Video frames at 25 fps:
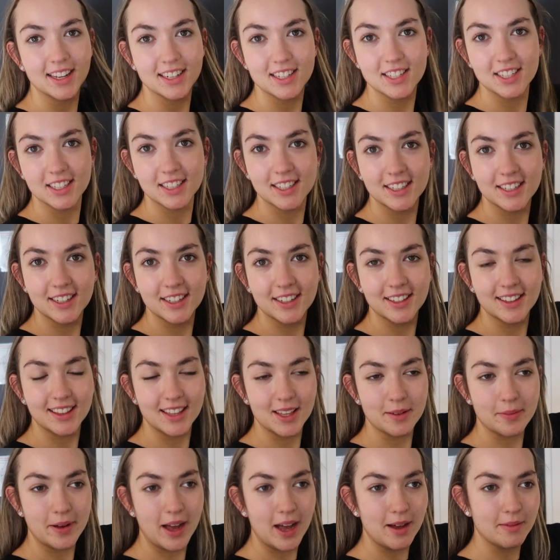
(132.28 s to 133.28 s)
it to
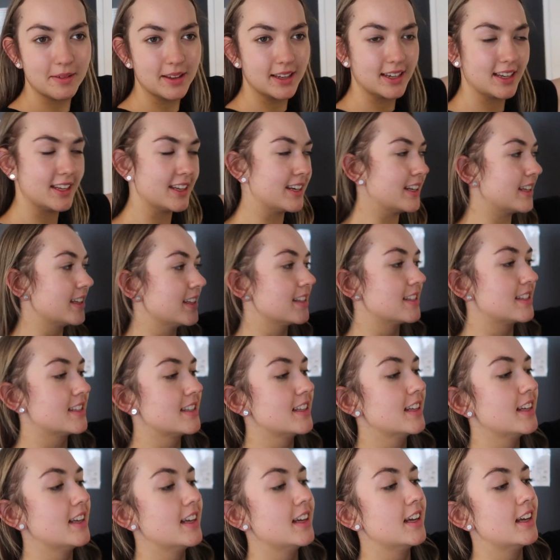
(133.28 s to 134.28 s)
the apartment. It
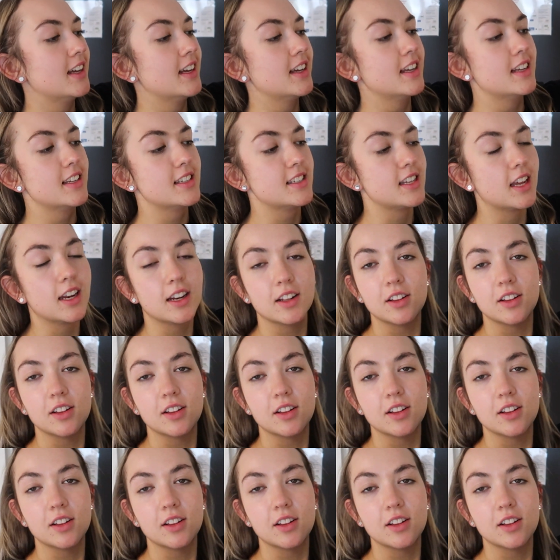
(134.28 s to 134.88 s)
is 10